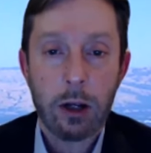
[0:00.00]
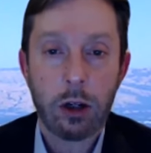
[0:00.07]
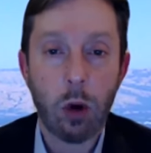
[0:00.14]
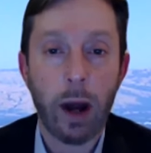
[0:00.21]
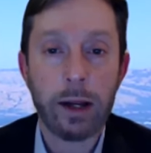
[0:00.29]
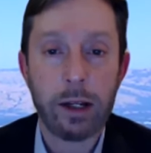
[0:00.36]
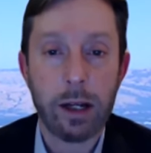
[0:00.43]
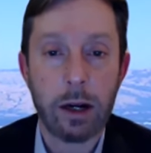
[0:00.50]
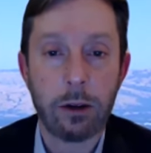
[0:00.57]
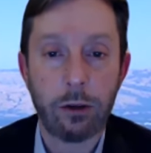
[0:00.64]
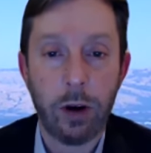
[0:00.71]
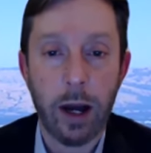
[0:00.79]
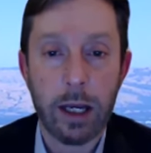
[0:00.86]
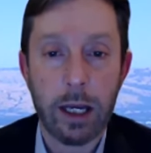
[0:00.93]
to
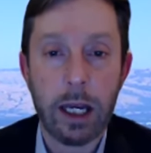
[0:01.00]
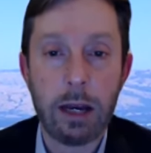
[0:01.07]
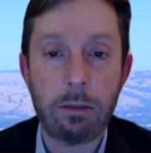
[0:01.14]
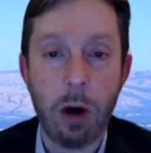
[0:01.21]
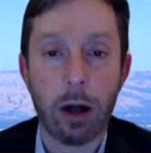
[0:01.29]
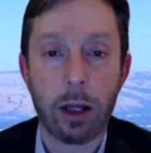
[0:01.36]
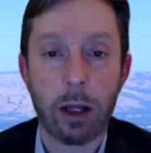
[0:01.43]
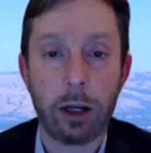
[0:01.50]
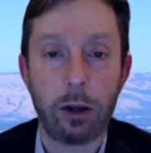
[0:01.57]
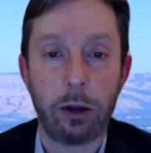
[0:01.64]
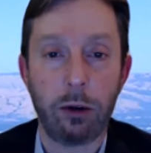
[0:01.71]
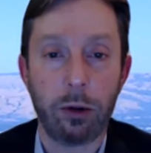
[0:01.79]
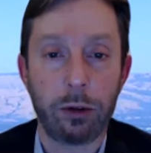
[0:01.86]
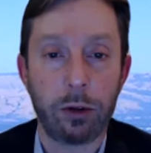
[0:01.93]
identify key
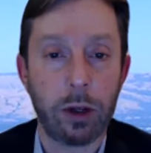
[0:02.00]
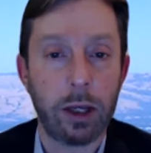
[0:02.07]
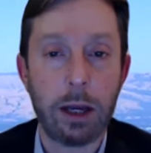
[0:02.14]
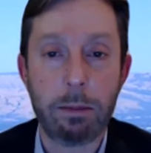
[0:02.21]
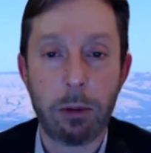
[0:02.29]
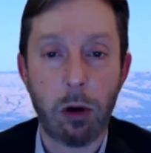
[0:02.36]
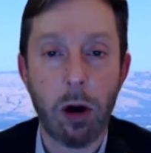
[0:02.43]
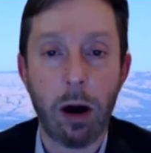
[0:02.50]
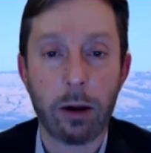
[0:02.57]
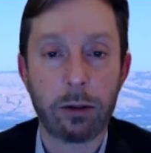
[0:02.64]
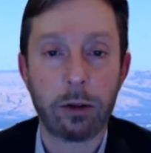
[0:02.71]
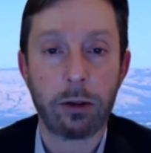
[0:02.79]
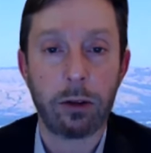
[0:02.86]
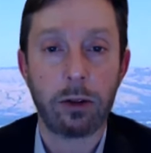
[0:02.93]
molecules and key
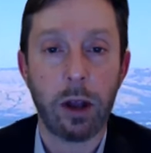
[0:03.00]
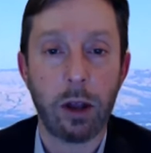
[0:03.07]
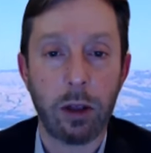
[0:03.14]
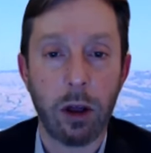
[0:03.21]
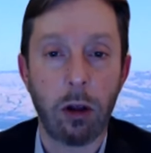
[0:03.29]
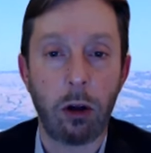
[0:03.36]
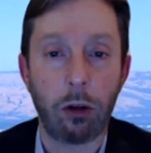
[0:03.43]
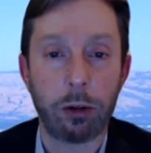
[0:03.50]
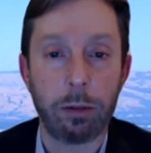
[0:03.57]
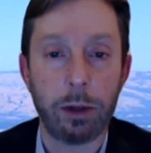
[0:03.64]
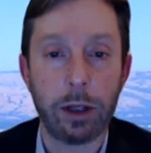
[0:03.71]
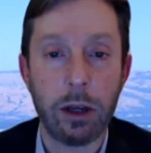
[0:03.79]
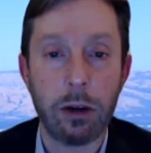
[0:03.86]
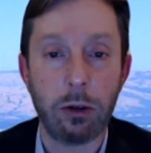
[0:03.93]
processes that they'll
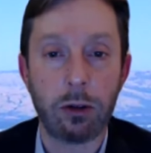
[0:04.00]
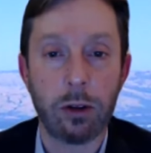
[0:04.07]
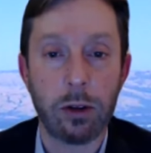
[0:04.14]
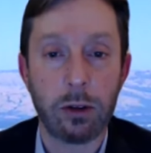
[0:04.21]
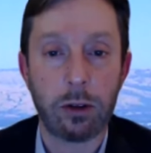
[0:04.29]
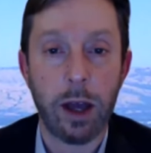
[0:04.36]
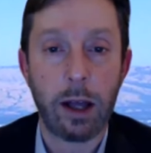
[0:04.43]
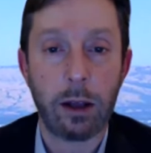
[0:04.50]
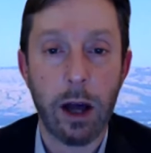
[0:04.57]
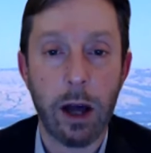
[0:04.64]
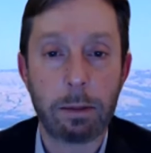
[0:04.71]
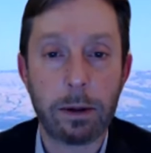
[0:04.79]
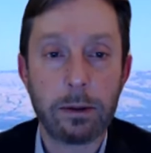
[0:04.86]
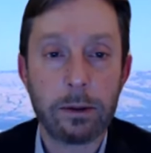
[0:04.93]
ultimately use in the scale up.